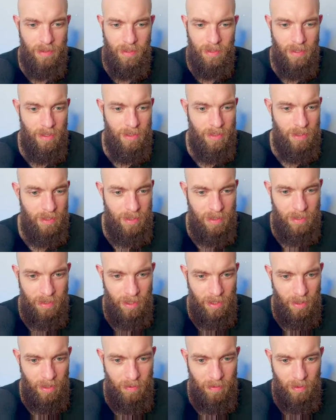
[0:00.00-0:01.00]
it's, you
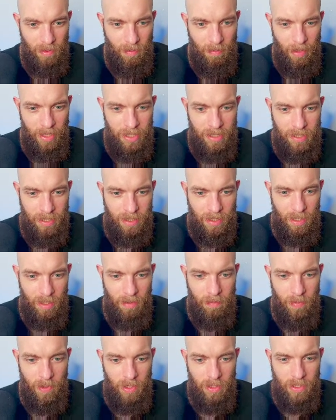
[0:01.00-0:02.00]
know, amazing they're
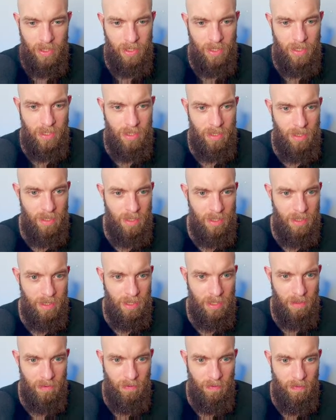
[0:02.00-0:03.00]
building these
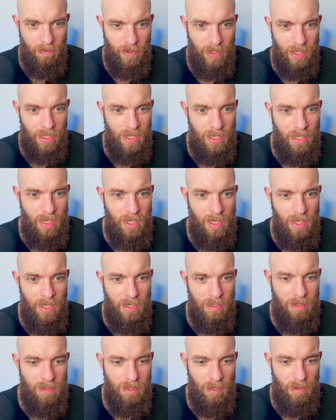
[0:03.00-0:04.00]
things for free.
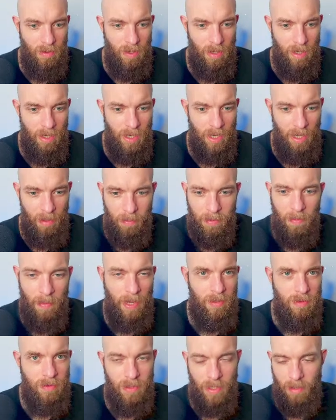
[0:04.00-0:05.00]
So help them
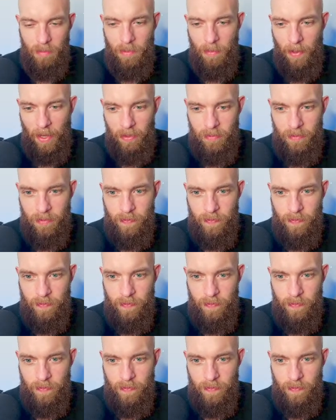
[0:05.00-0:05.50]
out.